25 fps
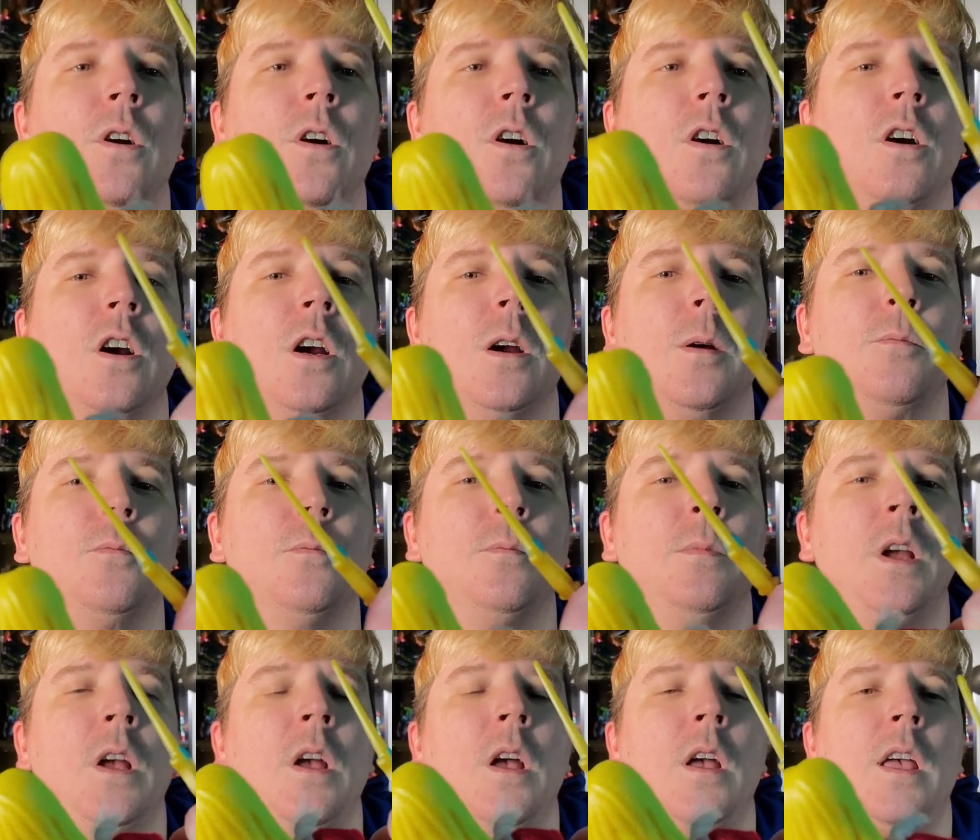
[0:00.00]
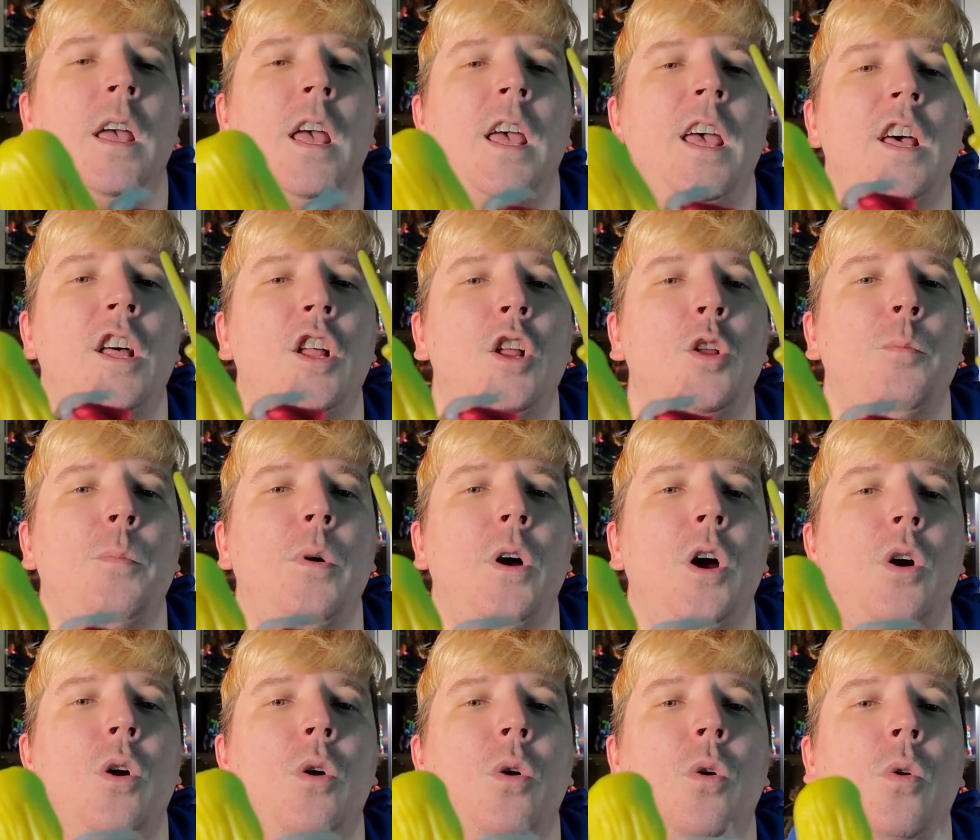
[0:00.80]
arm,
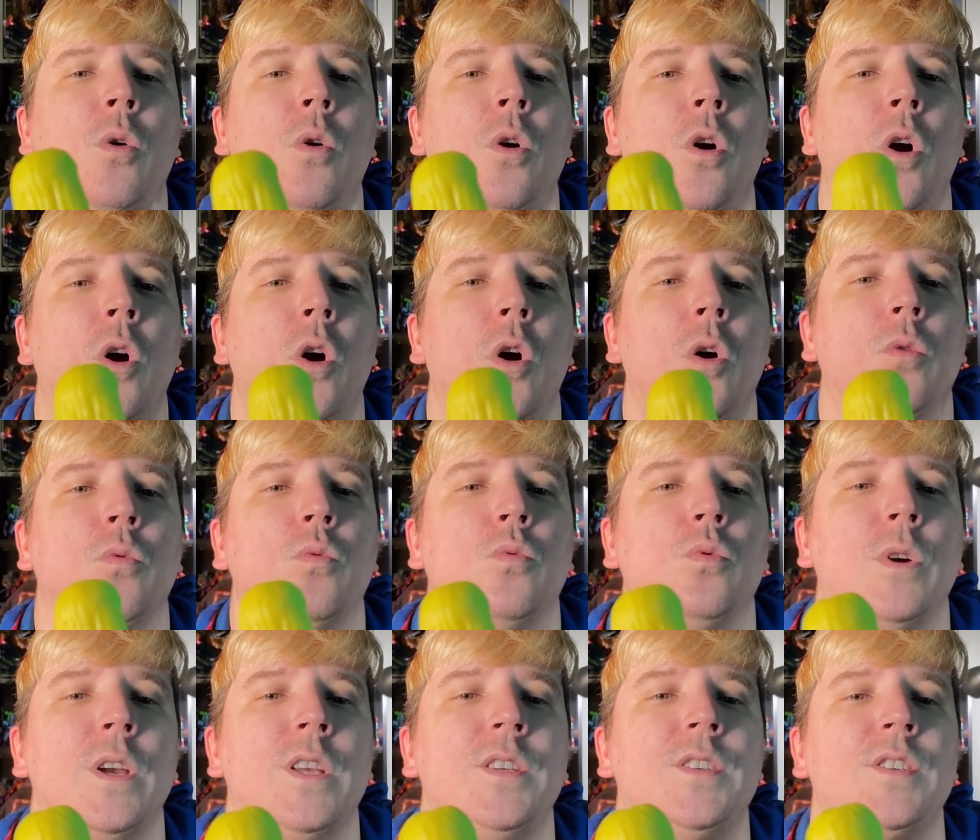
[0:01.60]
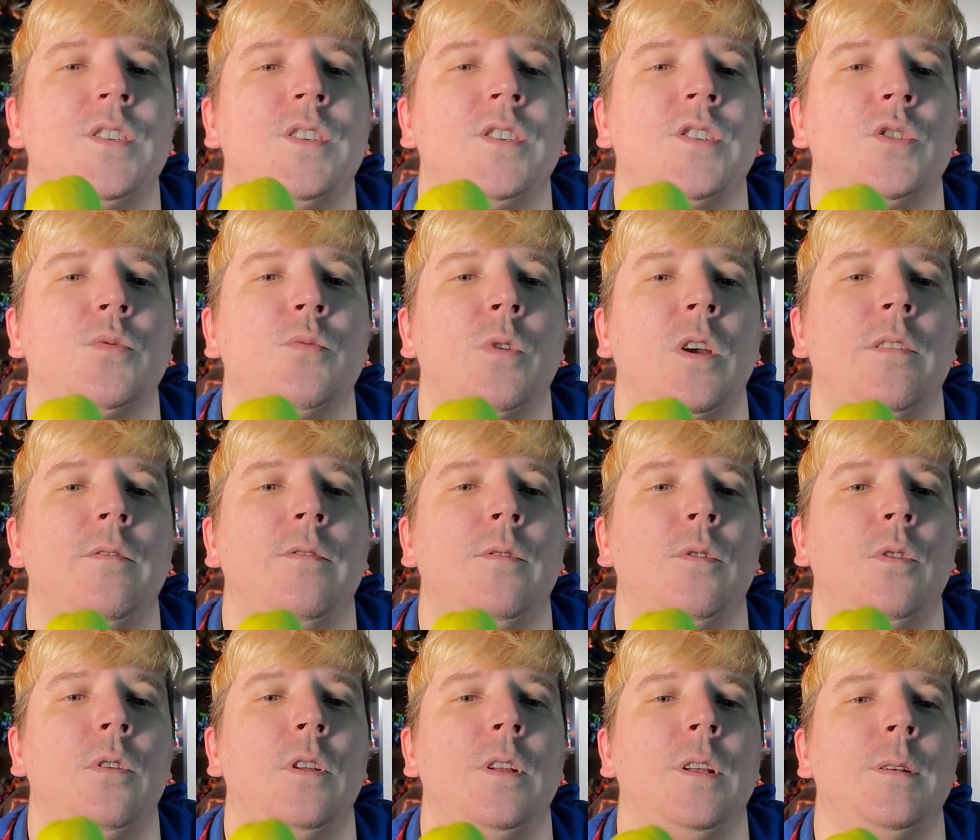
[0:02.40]
elbow, wrist
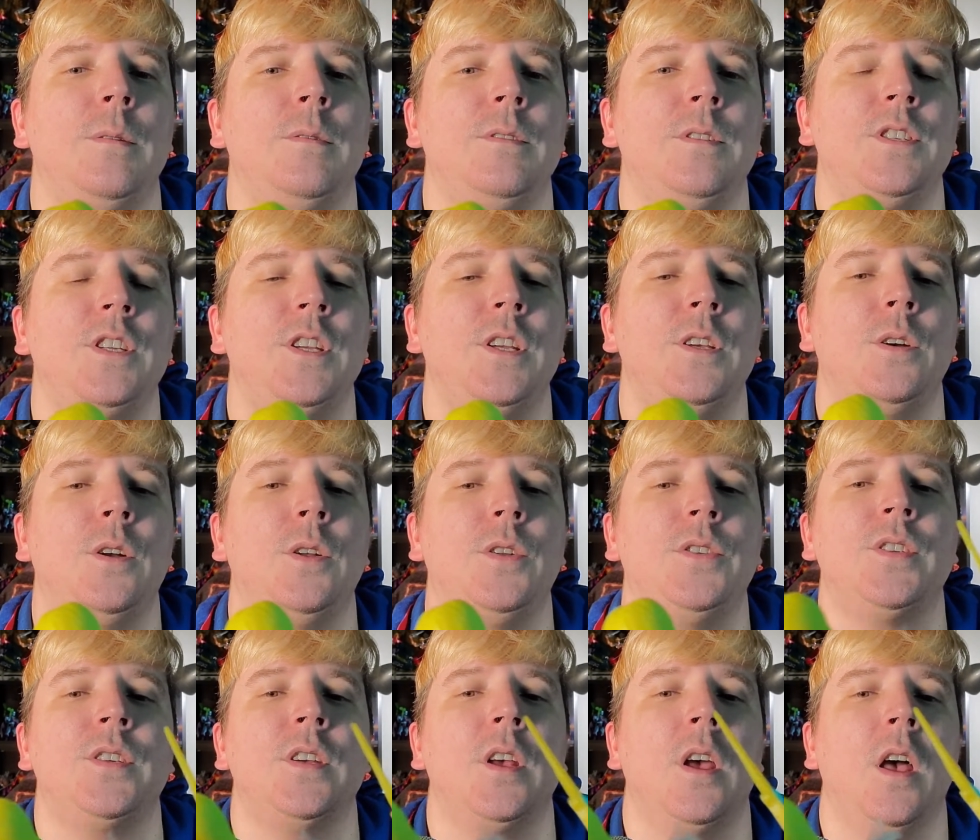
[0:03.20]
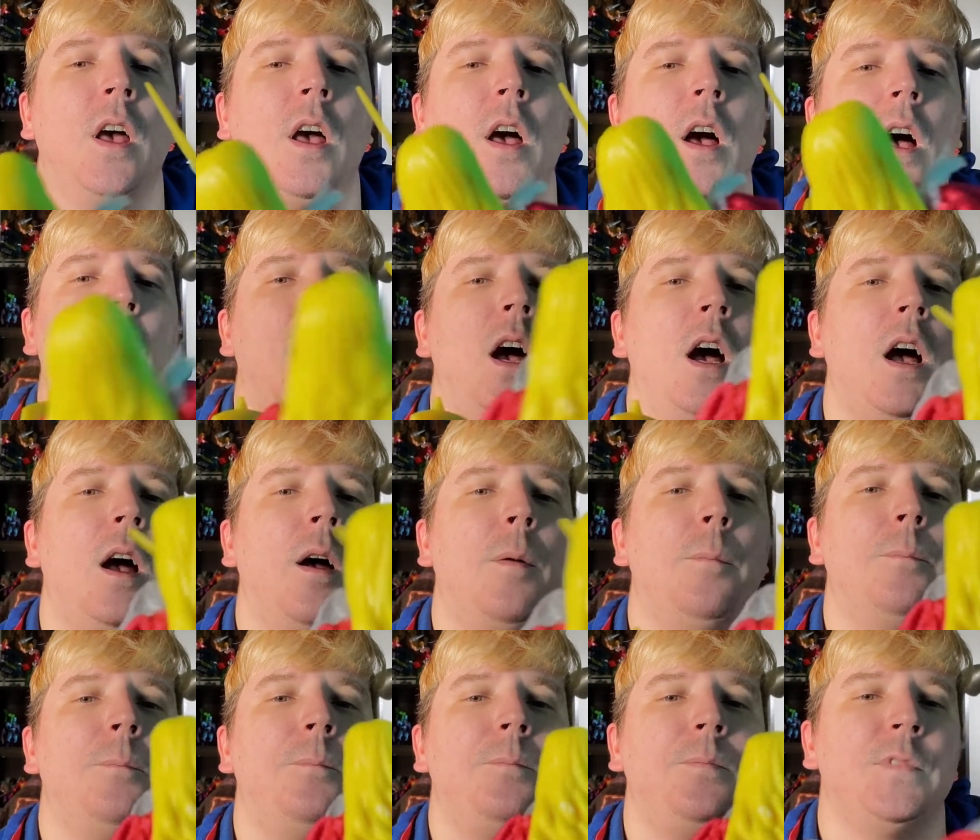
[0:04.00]
swivel, and tilt.
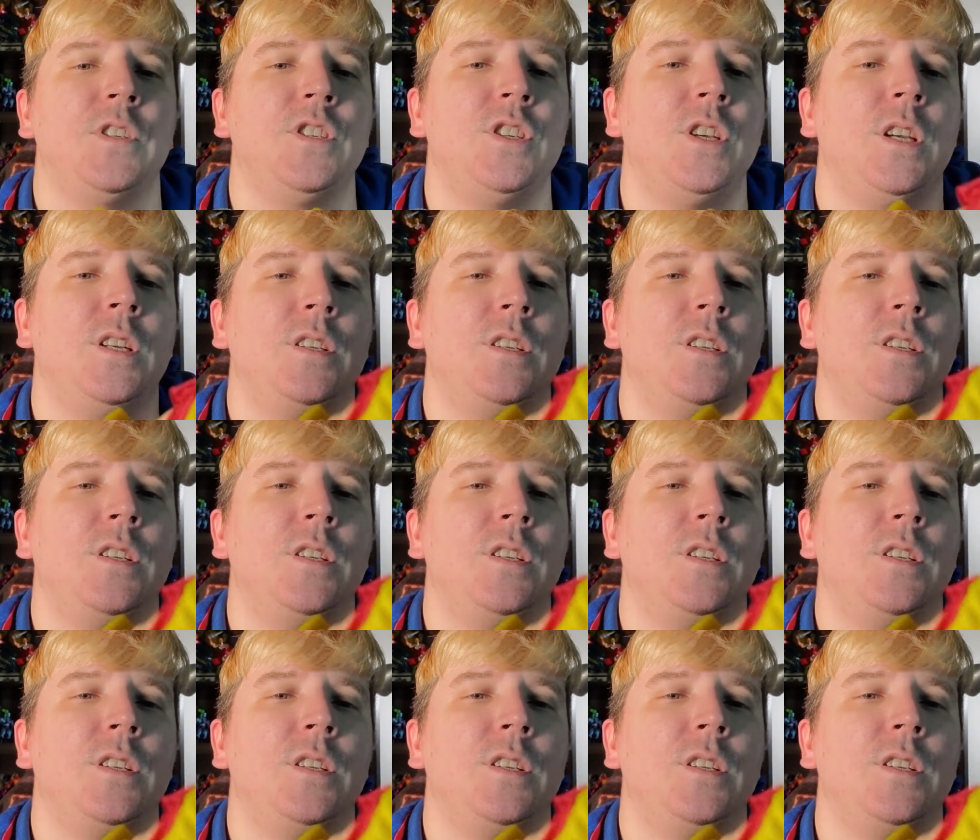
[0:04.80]
She